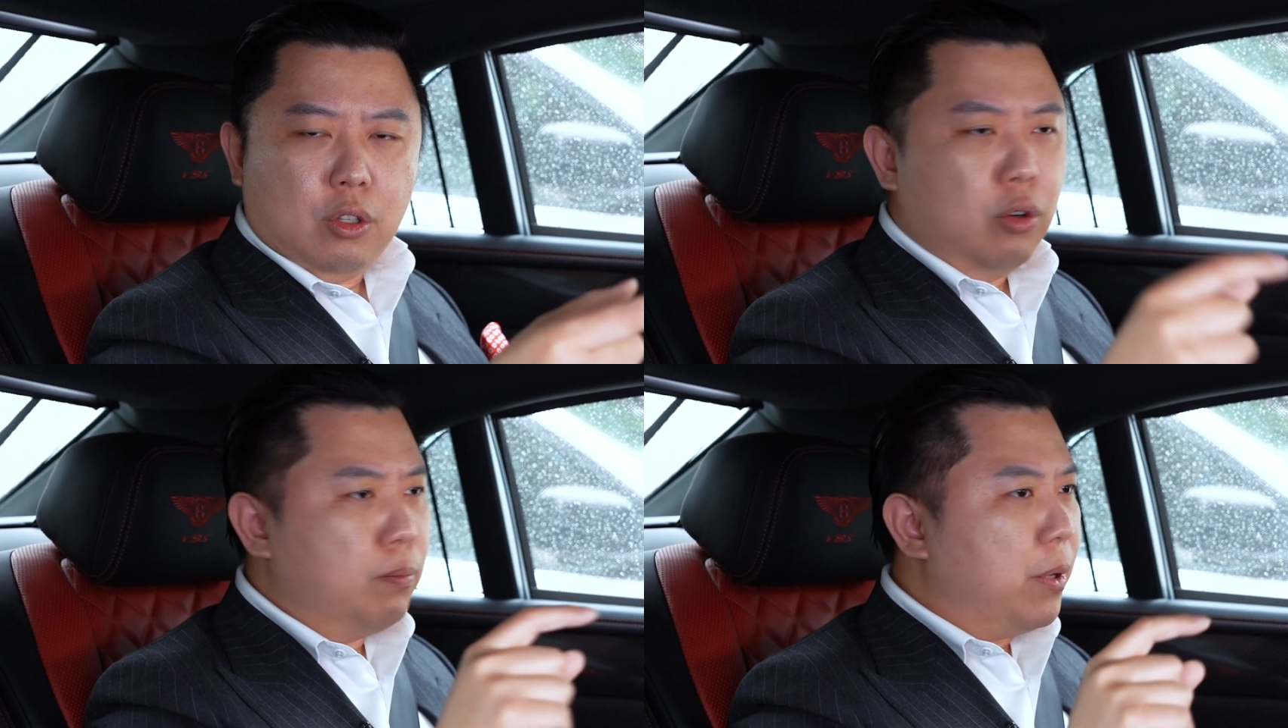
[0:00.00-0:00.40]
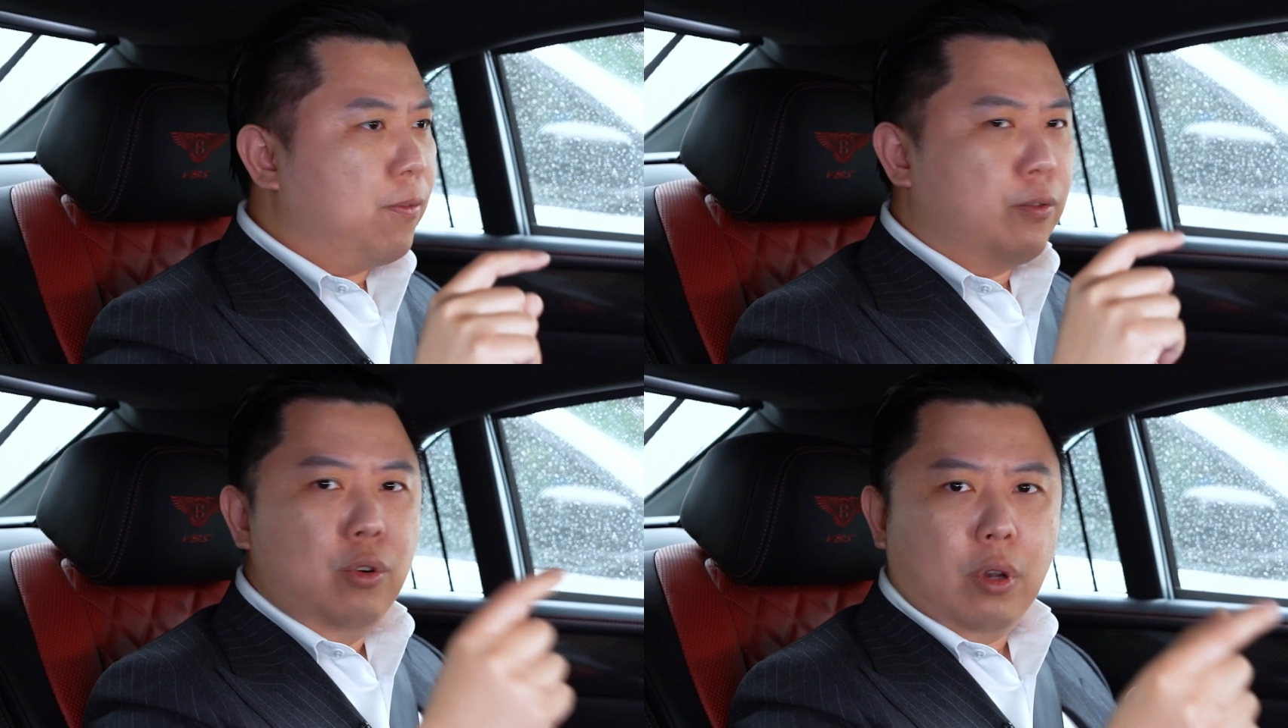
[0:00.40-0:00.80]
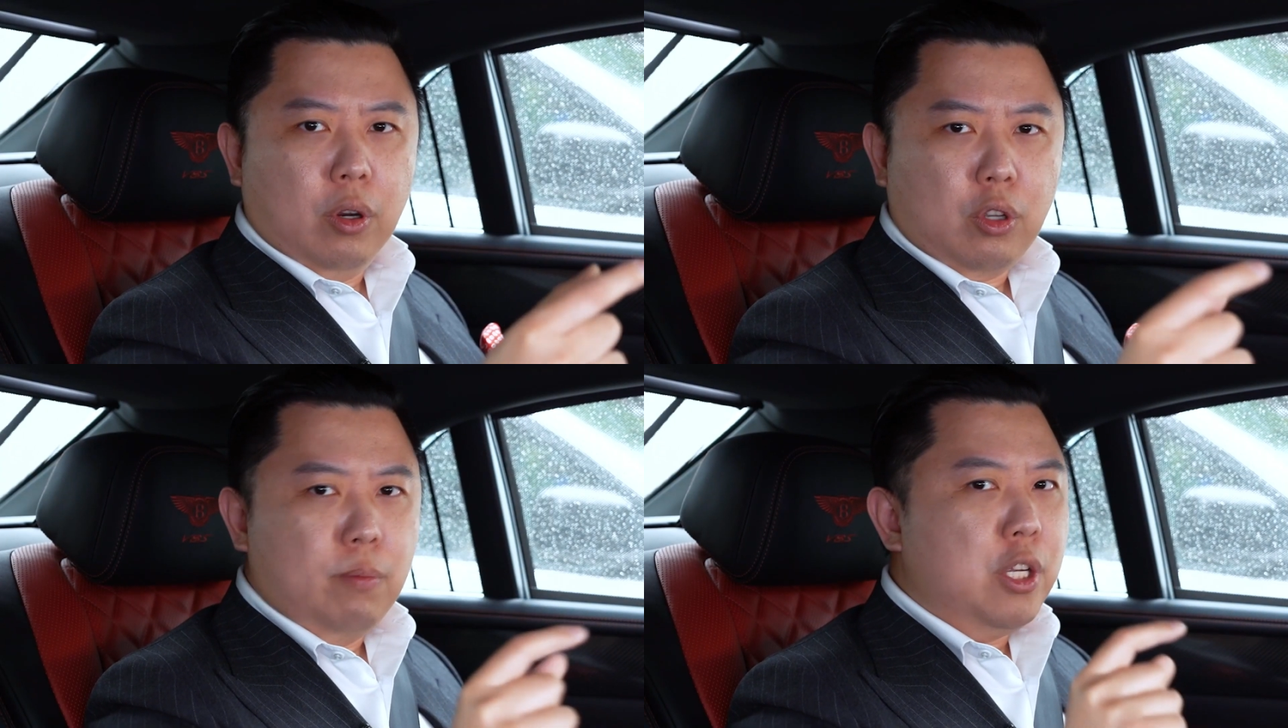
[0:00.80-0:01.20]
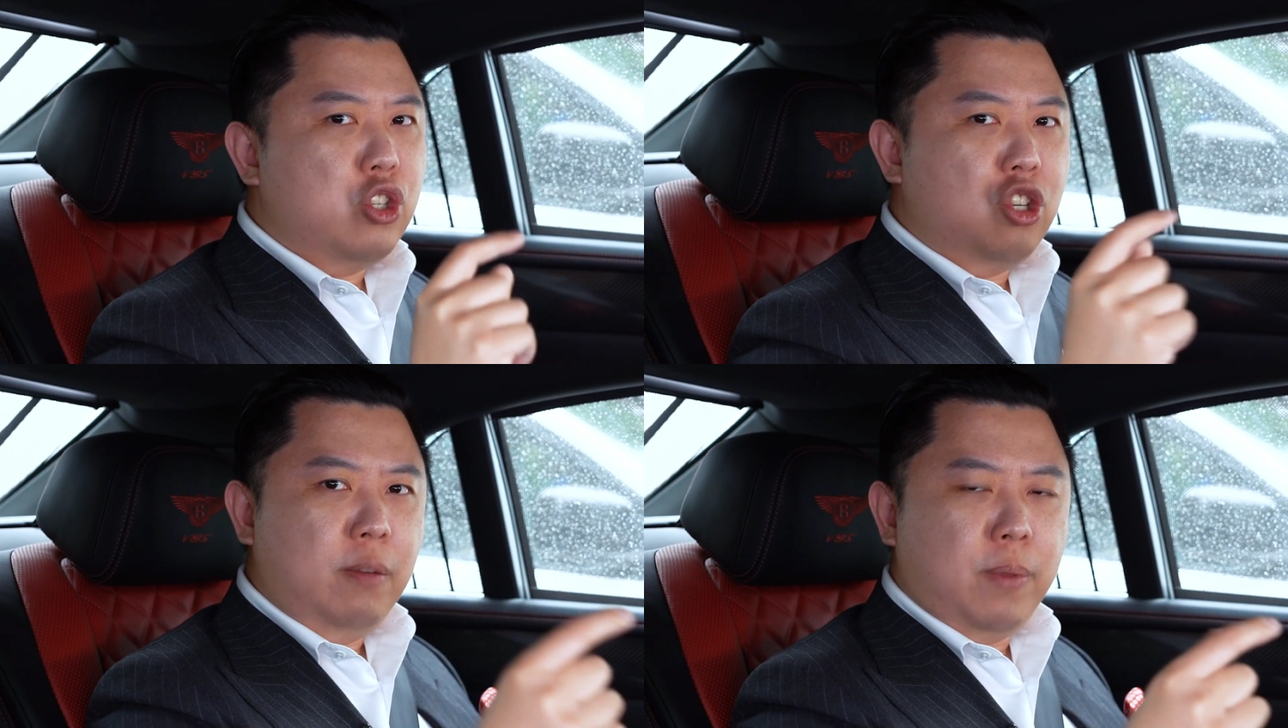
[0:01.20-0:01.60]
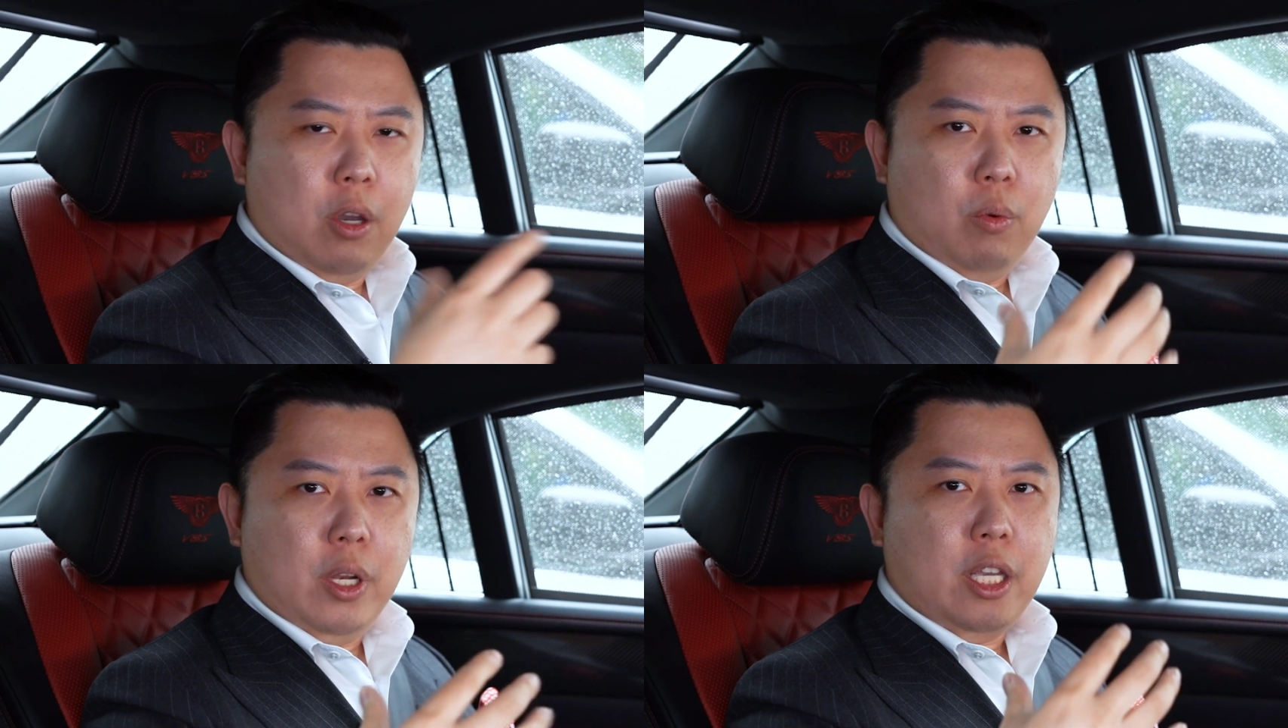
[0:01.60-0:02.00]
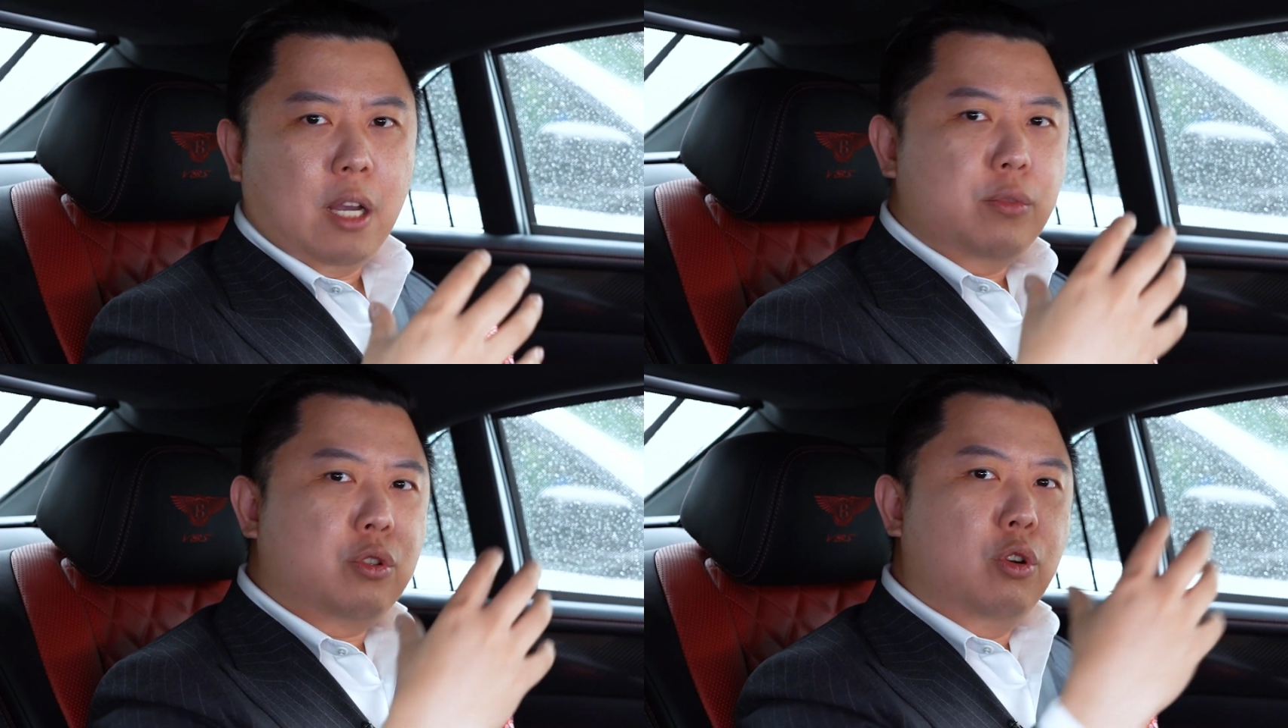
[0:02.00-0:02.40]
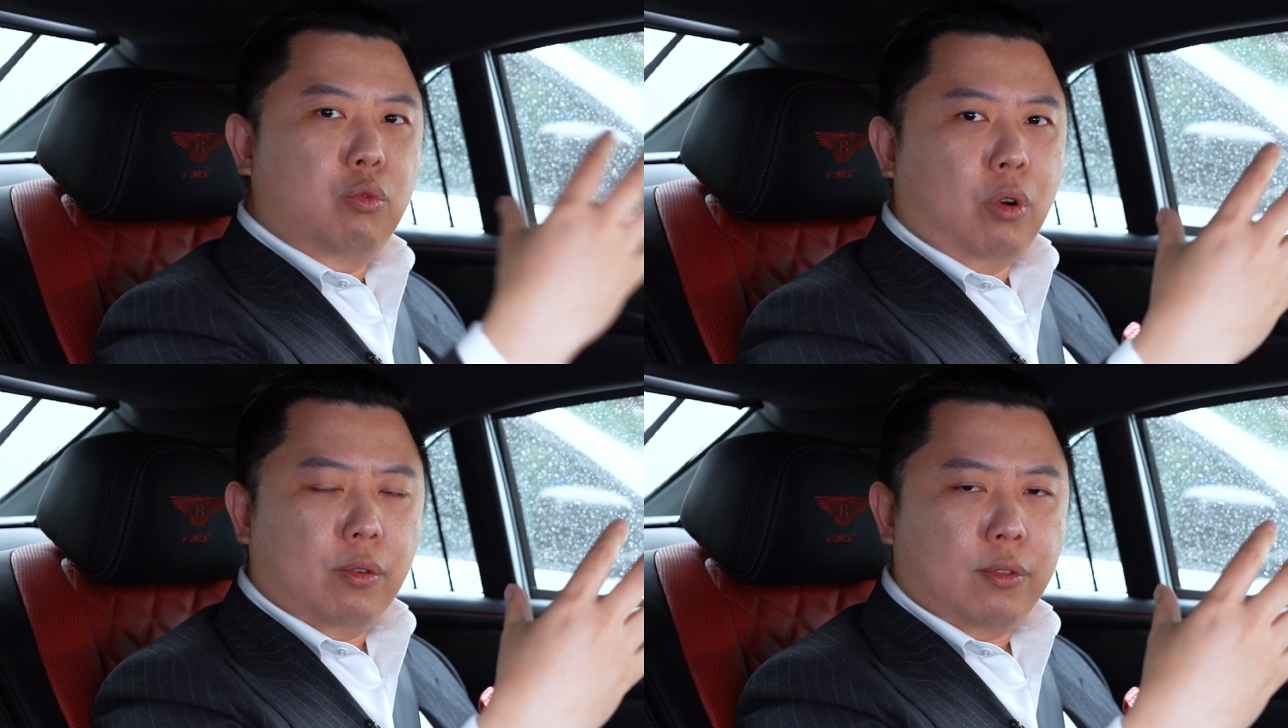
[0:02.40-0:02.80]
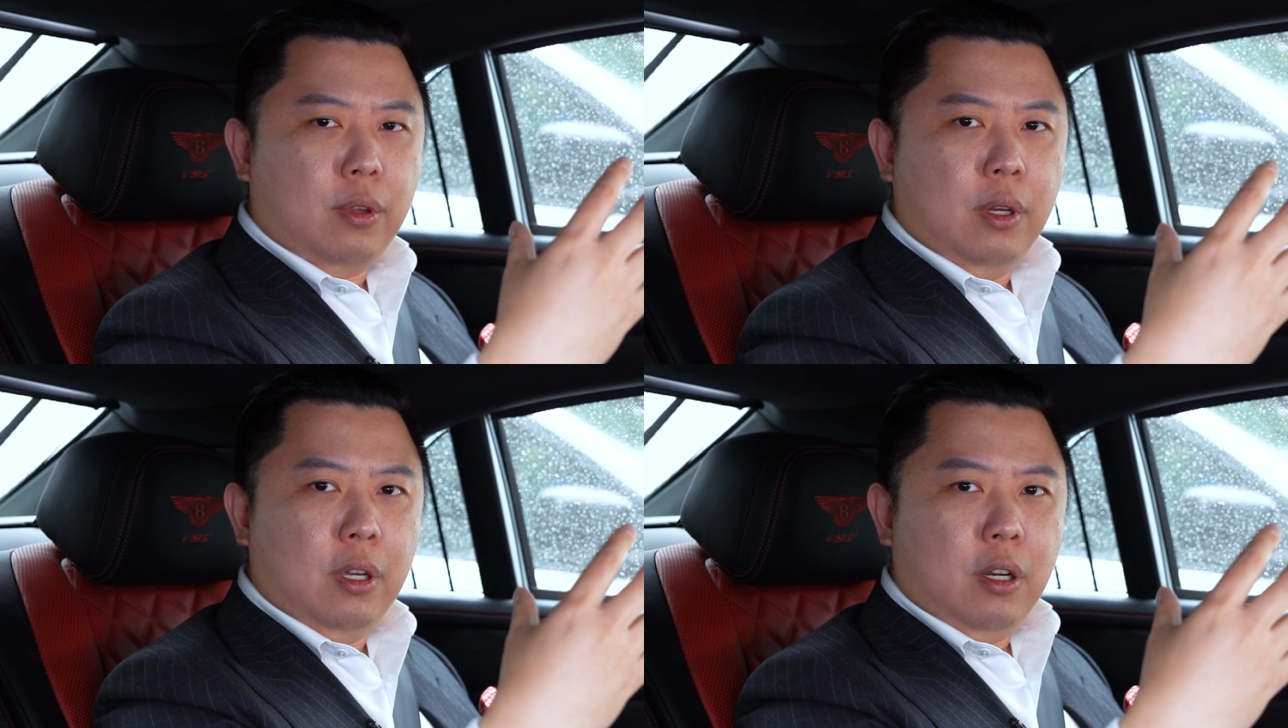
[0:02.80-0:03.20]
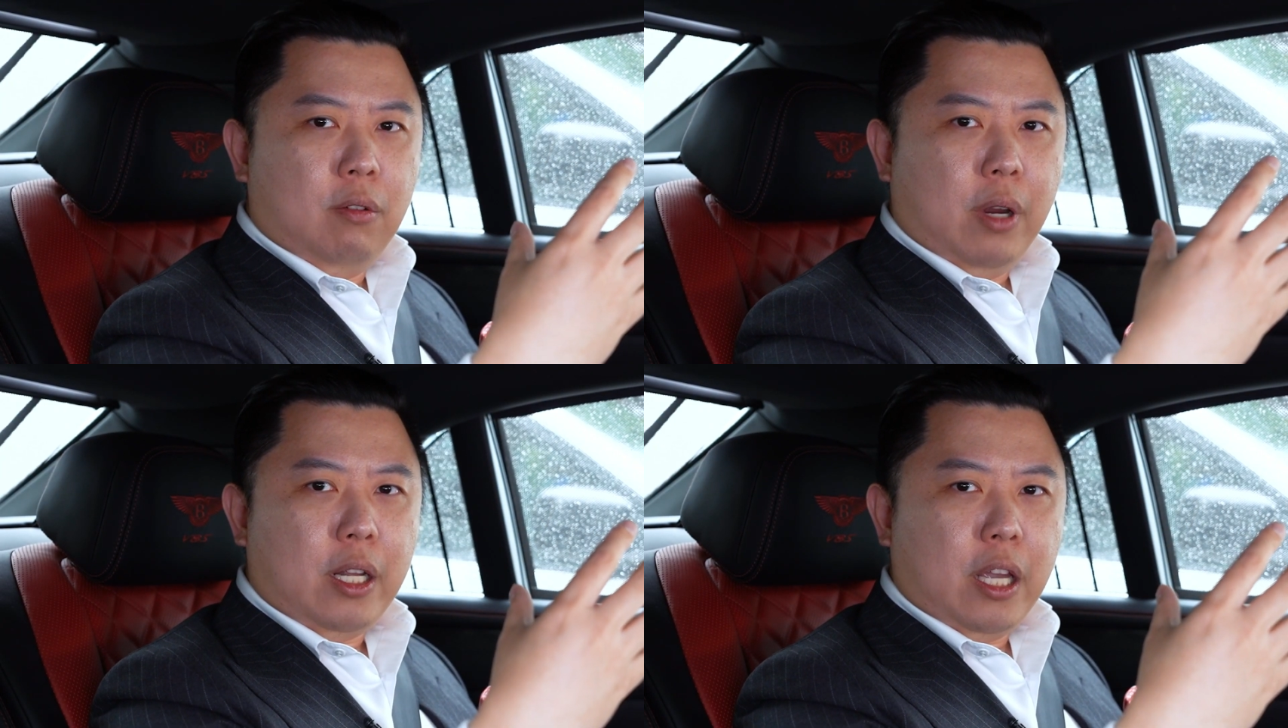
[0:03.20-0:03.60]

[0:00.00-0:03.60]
Don't be frugal, don't be cheap when it comes to growth, right?